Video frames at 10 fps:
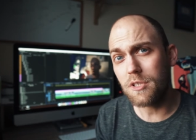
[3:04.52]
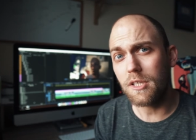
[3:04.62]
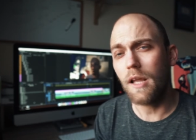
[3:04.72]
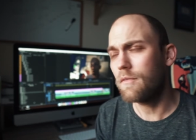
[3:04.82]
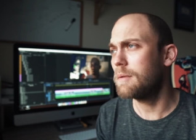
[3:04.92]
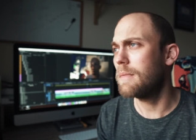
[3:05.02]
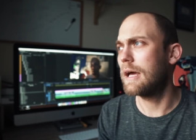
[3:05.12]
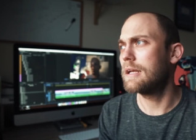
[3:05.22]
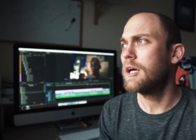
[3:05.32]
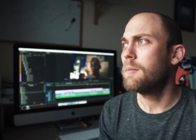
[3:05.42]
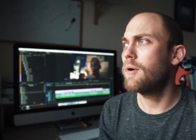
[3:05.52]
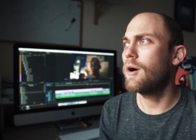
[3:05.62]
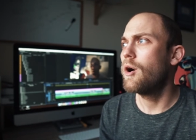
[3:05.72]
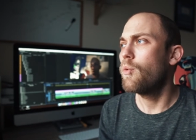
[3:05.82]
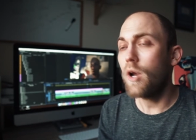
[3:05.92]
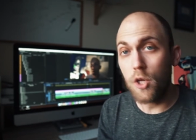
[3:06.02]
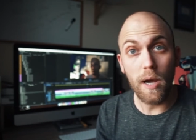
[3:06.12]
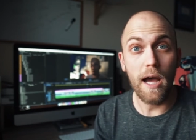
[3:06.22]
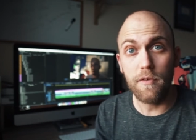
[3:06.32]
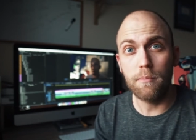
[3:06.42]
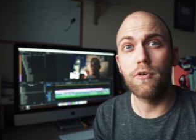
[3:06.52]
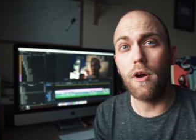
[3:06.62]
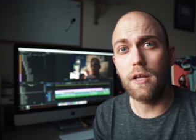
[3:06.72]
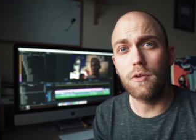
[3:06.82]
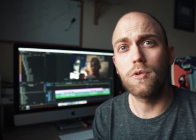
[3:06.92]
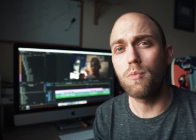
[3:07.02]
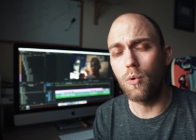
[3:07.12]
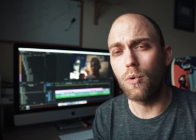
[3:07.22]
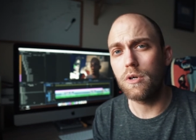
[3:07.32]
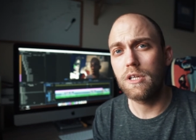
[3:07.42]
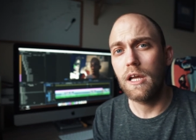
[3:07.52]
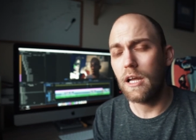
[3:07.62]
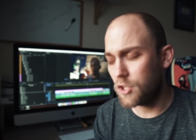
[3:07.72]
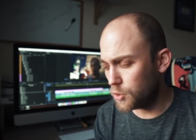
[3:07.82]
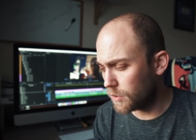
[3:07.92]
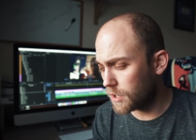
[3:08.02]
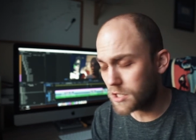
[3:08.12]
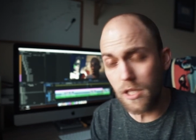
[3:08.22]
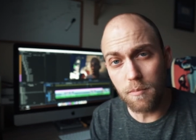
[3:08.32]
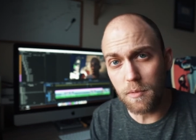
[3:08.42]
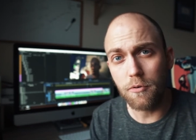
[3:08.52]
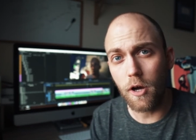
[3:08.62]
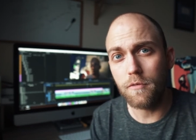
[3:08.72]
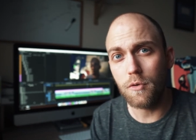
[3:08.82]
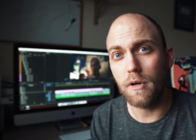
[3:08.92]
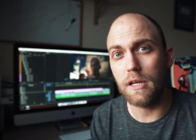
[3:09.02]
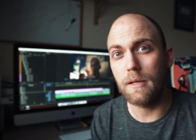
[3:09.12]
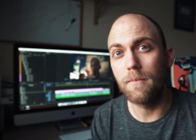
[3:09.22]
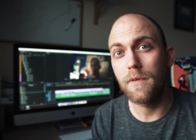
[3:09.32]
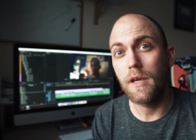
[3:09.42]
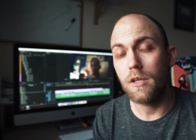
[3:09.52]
was a lovely man, but when you have a Brian on the ward and you are sleep deprived already,